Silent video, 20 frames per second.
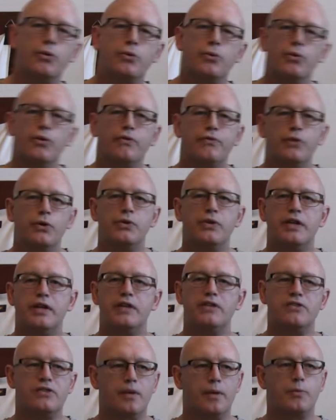through a few
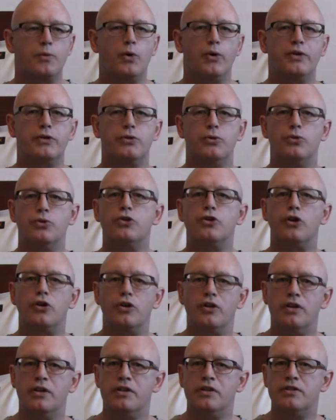things. I'm going to
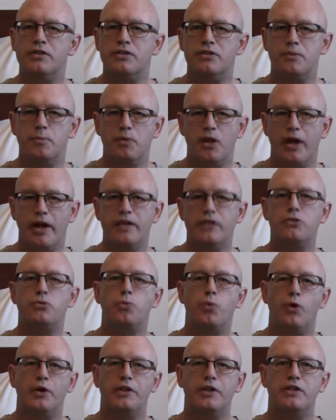turn on some lights
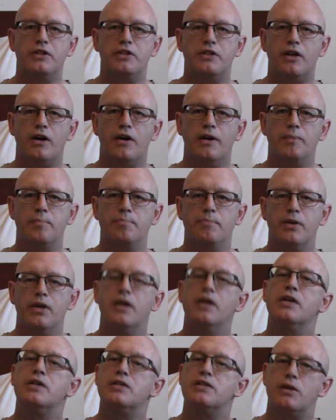one at a time,
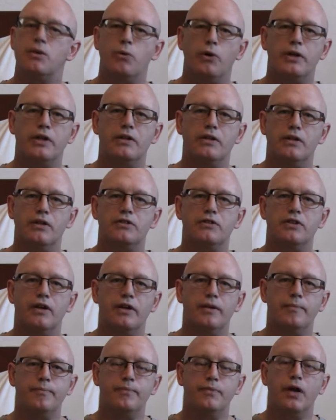see what it looks
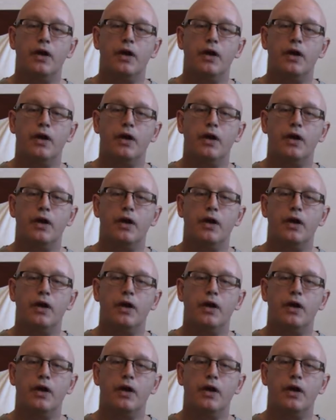like.